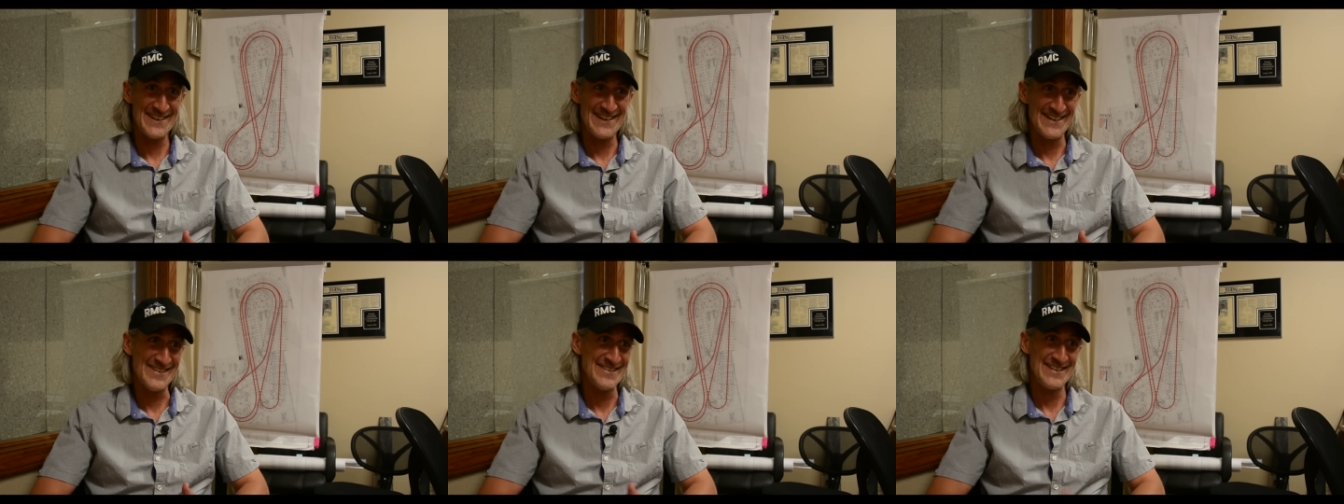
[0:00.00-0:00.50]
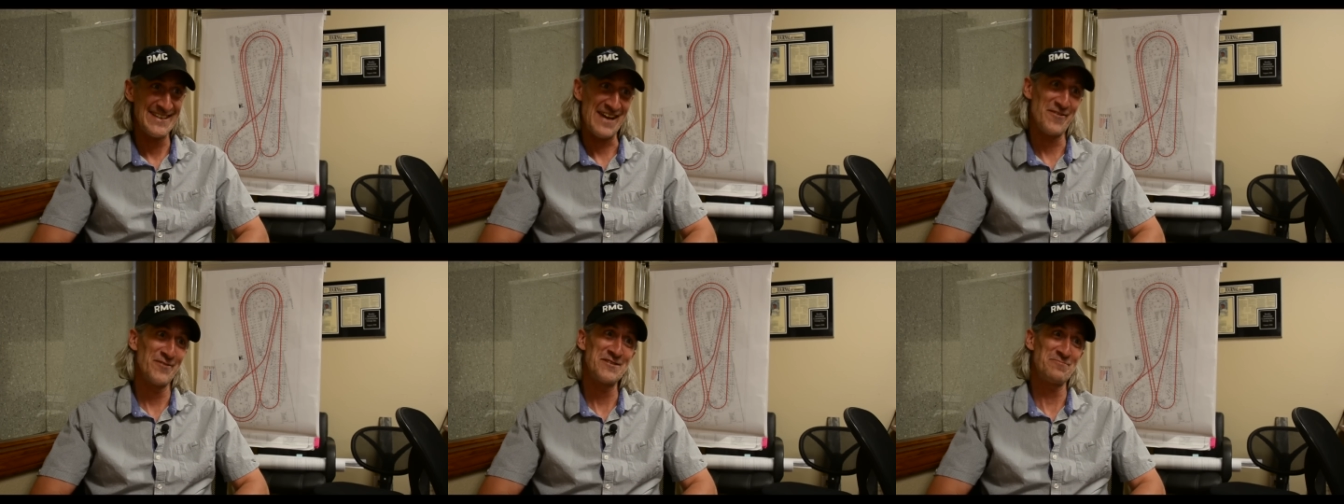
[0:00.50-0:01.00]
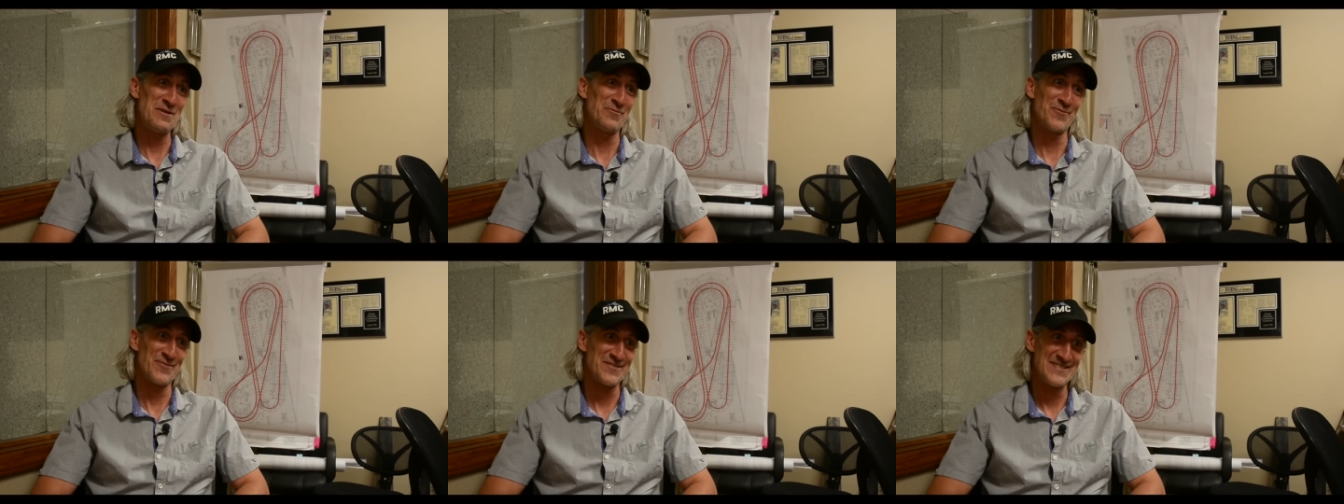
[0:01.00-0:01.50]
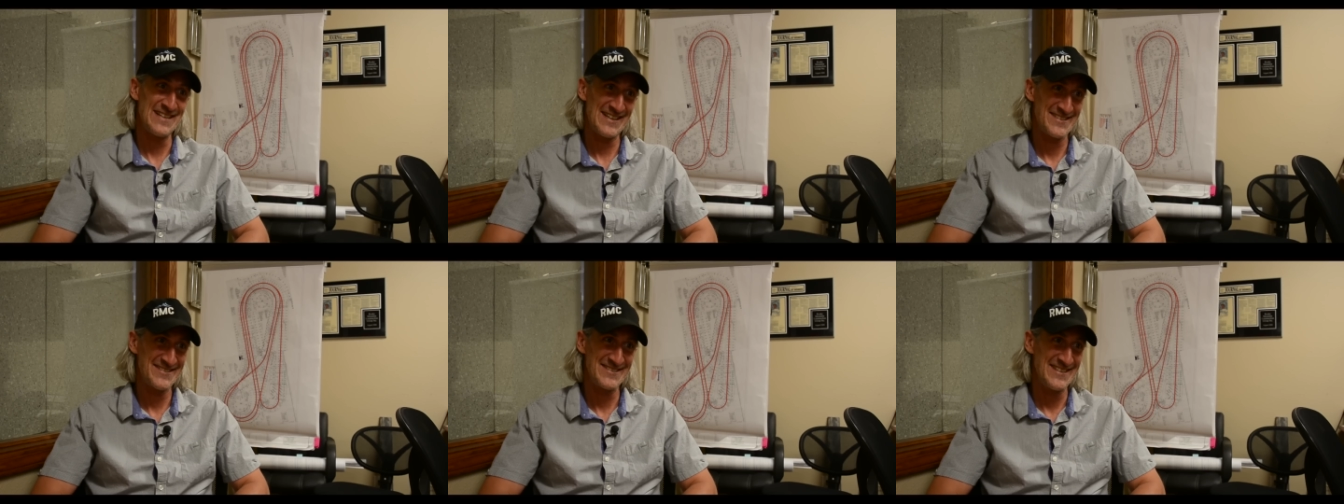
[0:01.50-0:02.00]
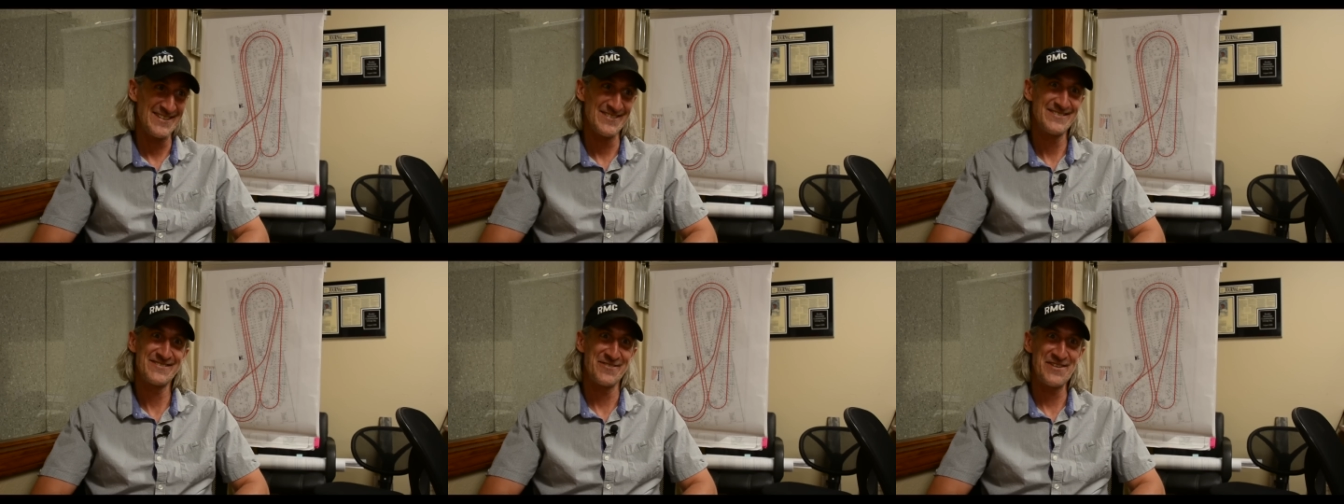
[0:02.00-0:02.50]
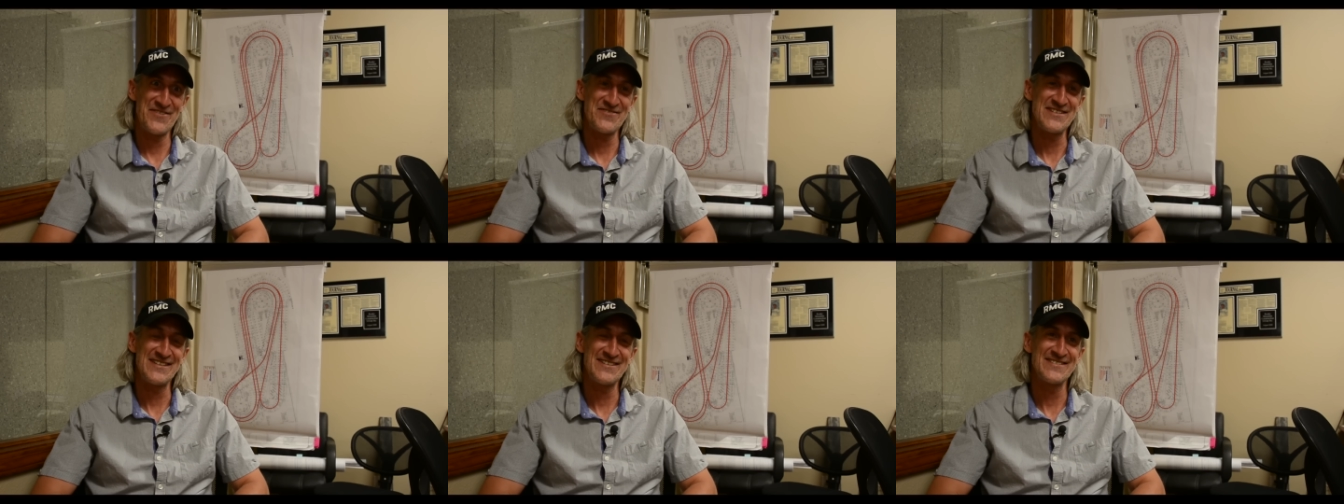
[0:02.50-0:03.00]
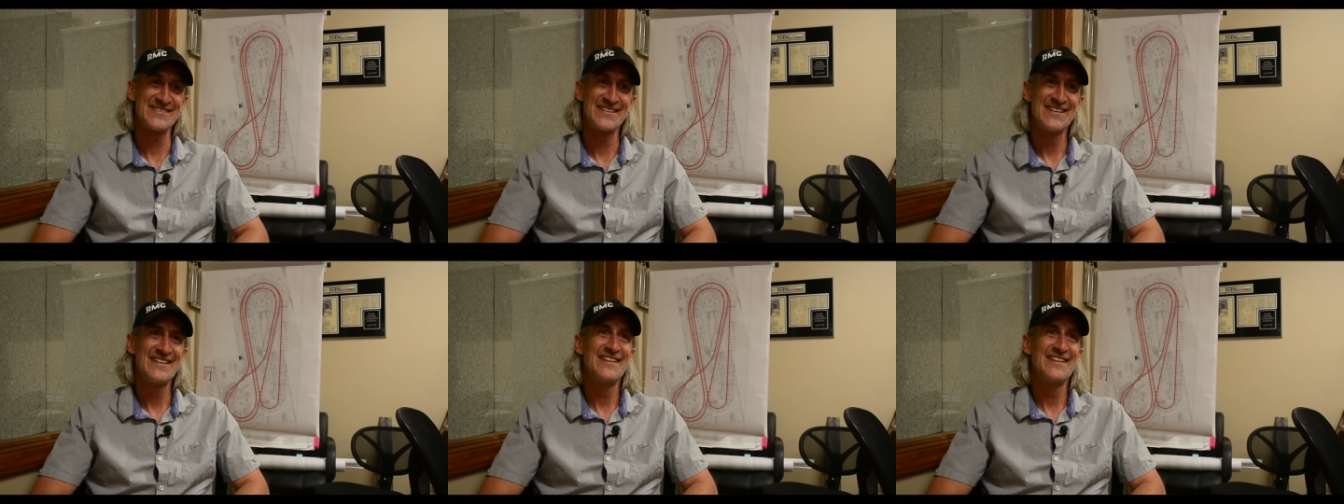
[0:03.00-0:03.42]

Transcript: You know, and have all these people for the next you know 20, 50 years.